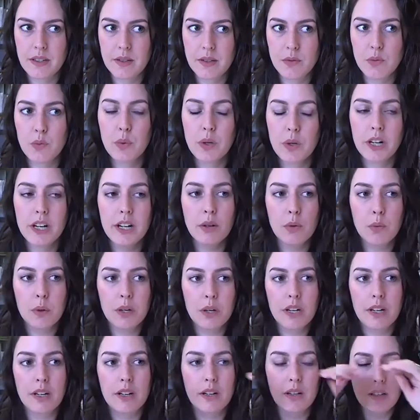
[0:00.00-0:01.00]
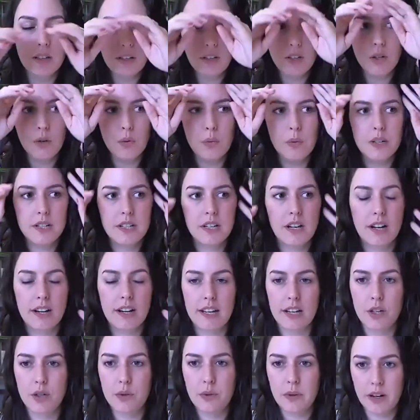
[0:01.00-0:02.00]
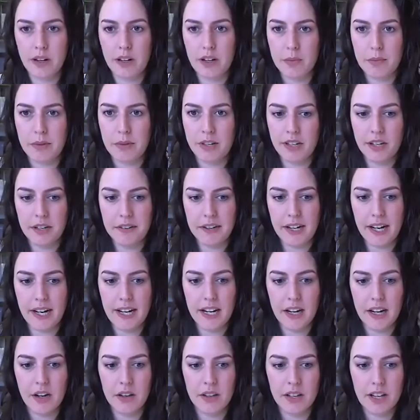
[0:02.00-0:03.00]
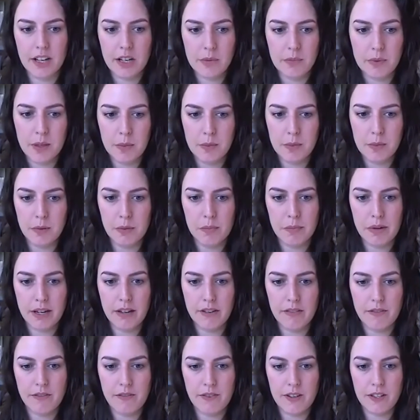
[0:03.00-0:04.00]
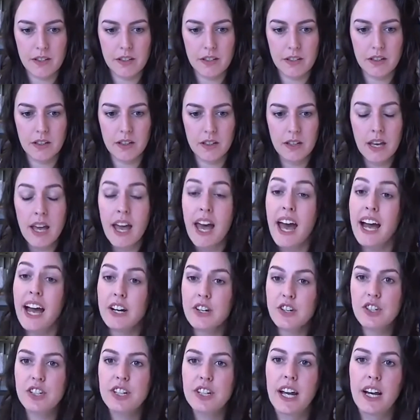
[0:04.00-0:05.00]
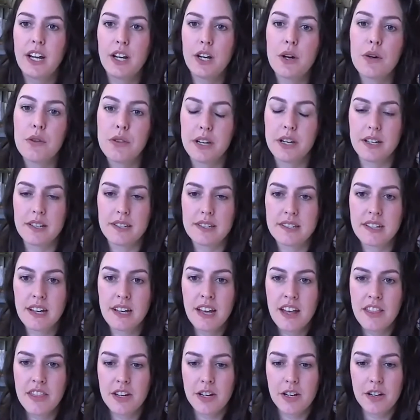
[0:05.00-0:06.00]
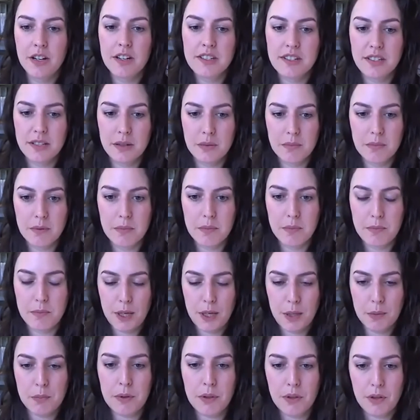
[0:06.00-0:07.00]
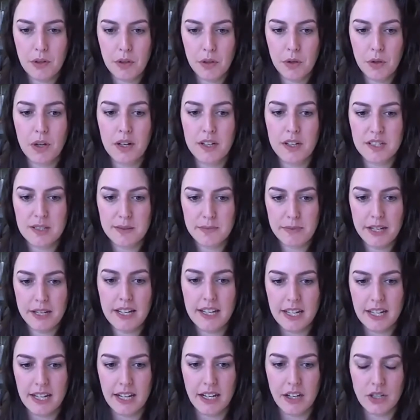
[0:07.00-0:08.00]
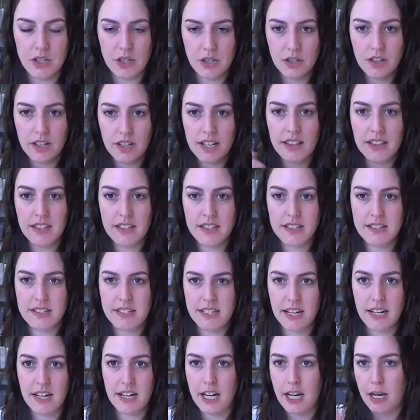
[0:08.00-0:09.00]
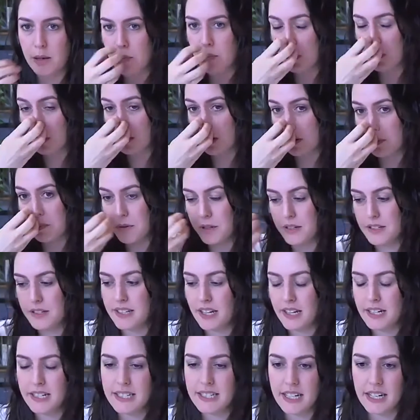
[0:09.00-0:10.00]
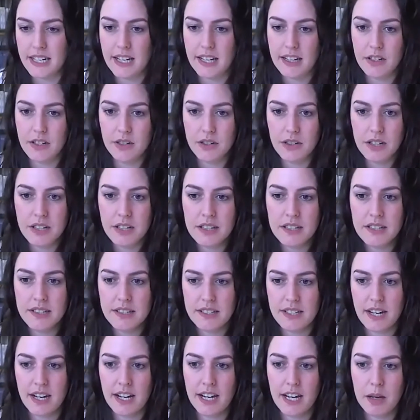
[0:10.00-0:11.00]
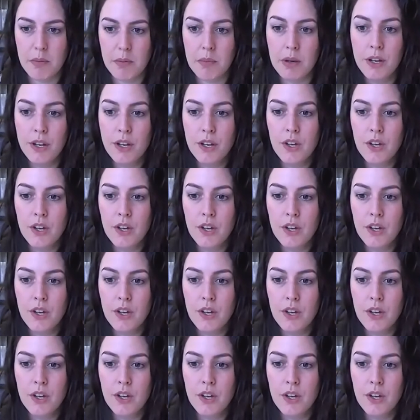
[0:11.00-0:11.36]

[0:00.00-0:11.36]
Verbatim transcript: We're, we're, you know, we're talking queer community right now. A lot of people might feel, actually, I know this. There are some people who are speaking during this time or presenting during this time